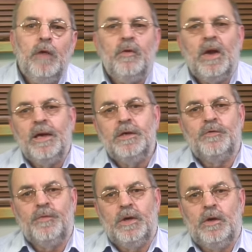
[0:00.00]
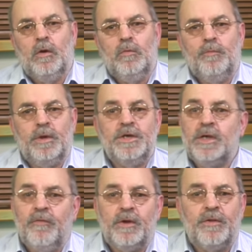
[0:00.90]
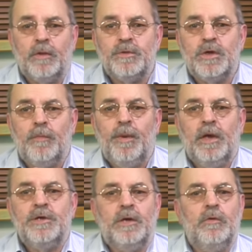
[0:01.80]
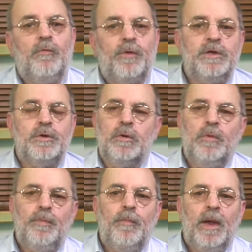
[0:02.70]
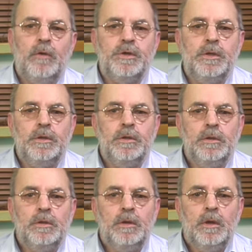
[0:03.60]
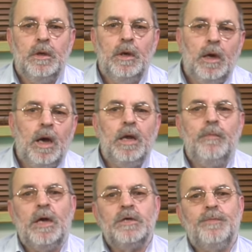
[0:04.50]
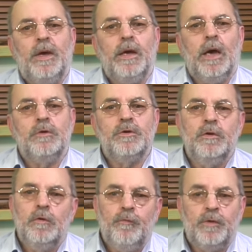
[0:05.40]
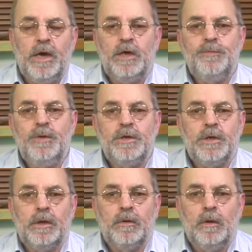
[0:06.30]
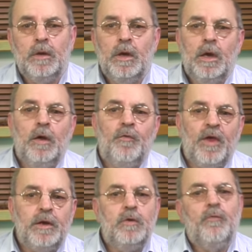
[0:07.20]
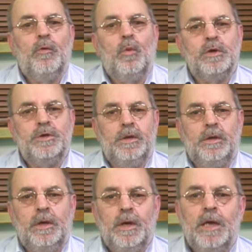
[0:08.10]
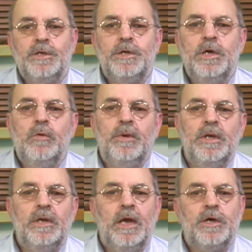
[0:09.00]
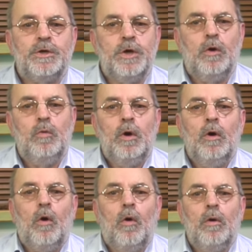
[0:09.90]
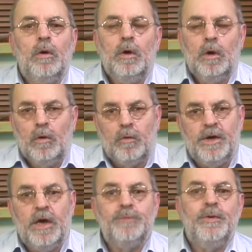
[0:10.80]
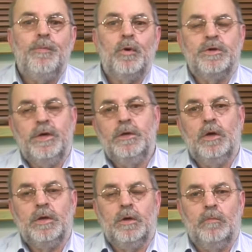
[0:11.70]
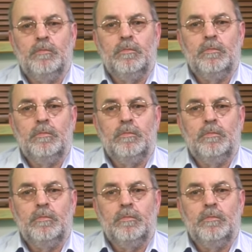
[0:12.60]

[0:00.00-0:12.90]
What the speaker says: If you like this video, please give it a thumbs up and tell your friends on the web about it. I am Hans Beekhuizen for the HB channel. Thank you for watching and see you in the next show or on the hbproject.com.